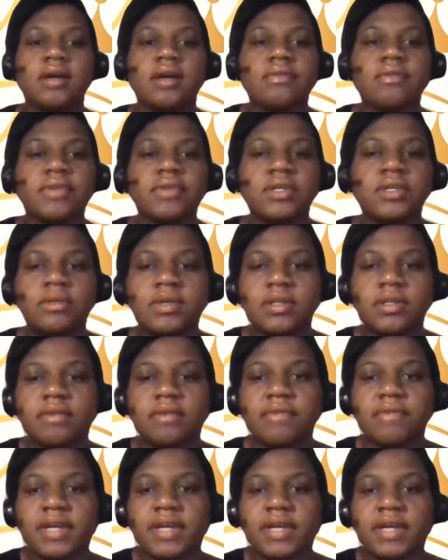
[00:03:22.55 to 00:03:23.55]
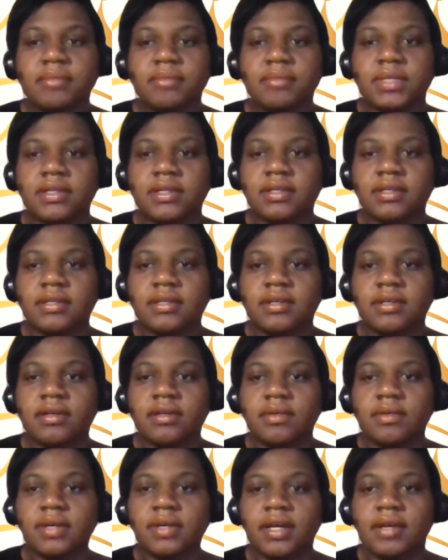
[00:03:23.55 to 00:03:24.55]
for you and your family,
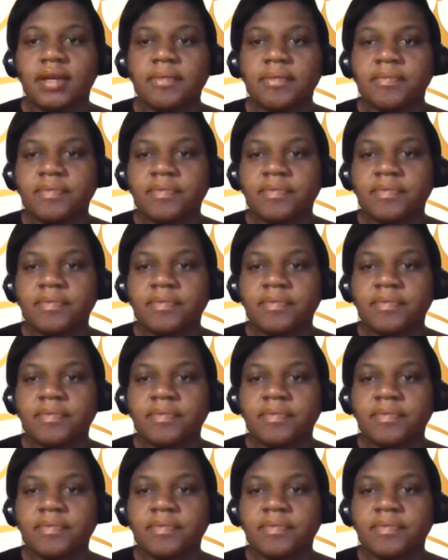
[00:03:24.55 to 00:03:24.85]
okay?